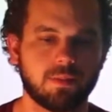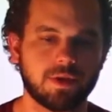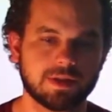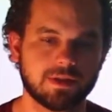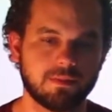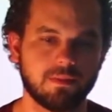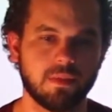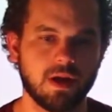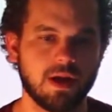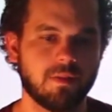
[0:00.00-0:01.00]

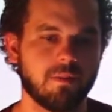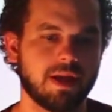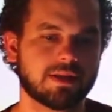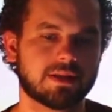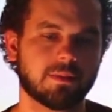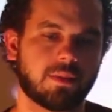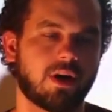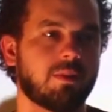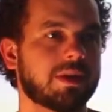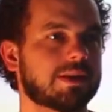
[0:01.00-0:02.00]
Prism makes the
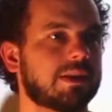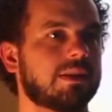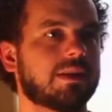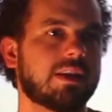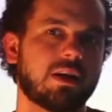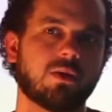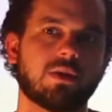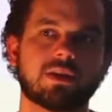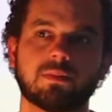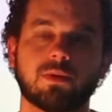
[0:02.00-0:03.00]
promise, and they
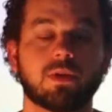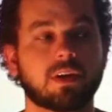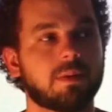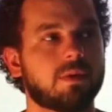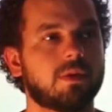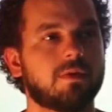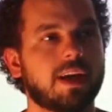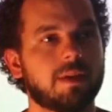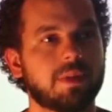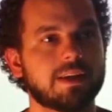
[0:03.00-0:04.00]
only support a couple of
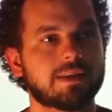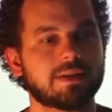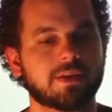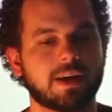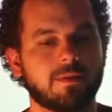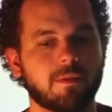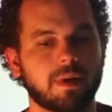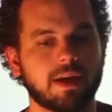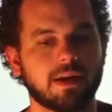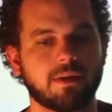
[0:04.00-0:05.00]
databases right out of the
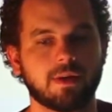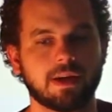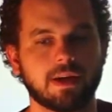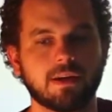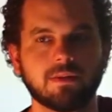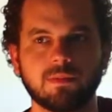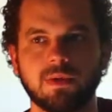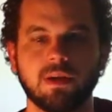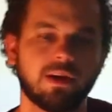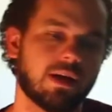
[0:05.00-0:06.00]
bag right now.
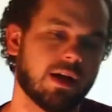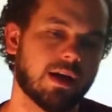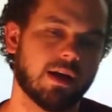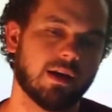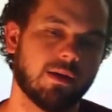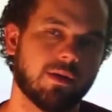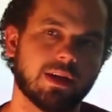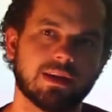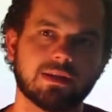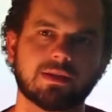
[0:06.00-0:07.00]

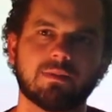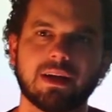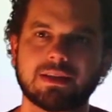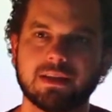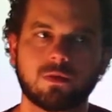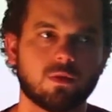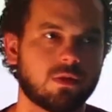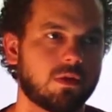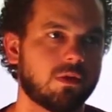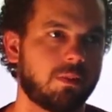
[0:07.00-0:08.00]
That is
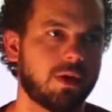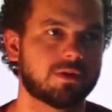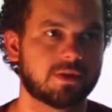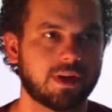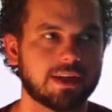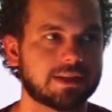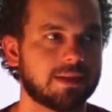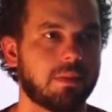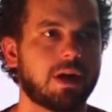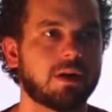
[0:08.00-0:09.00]
MySQL, Postgres,
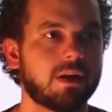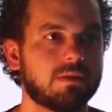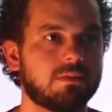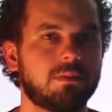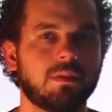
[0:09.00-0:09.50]
and Mongo.